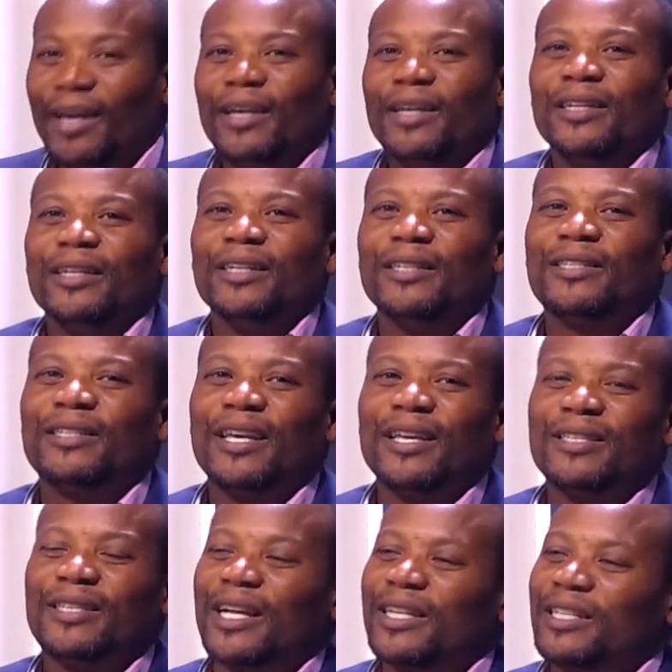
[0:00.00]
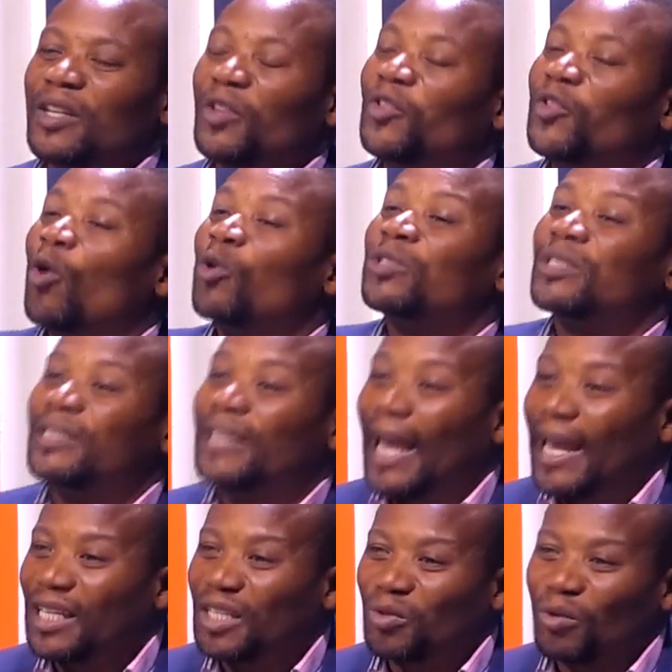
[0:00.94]
He says that in those
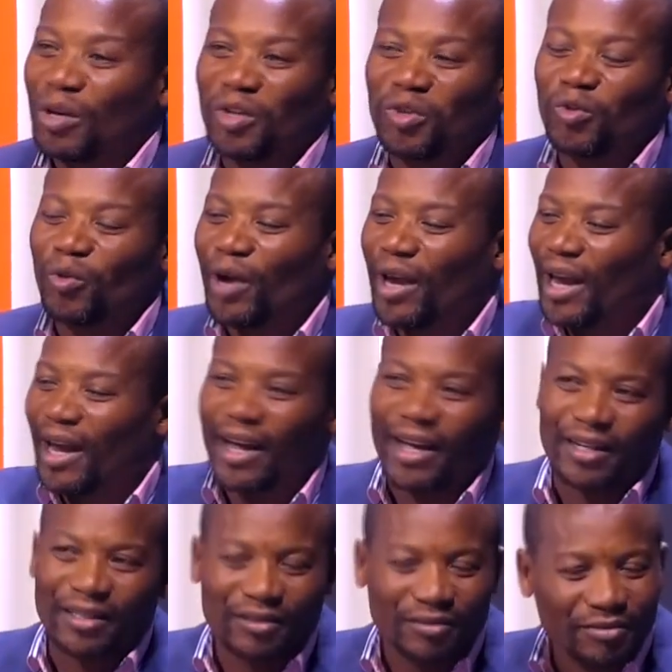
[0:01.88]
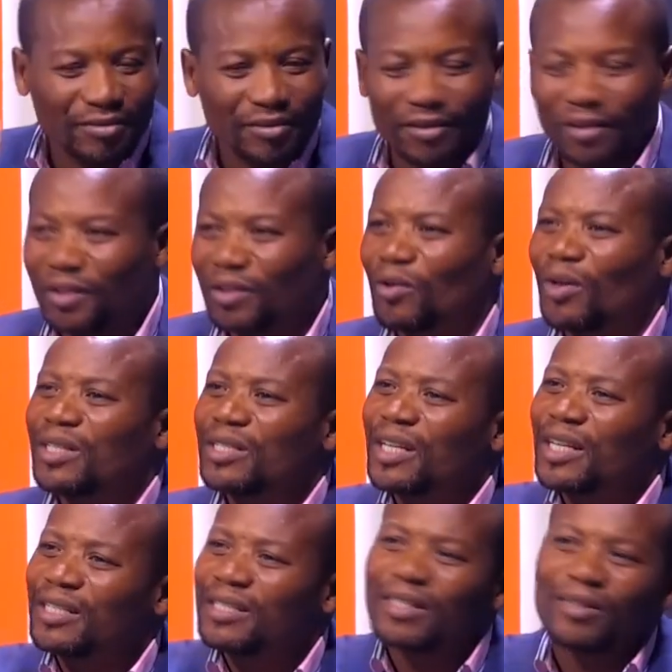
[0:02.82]
days when you wear. What's that?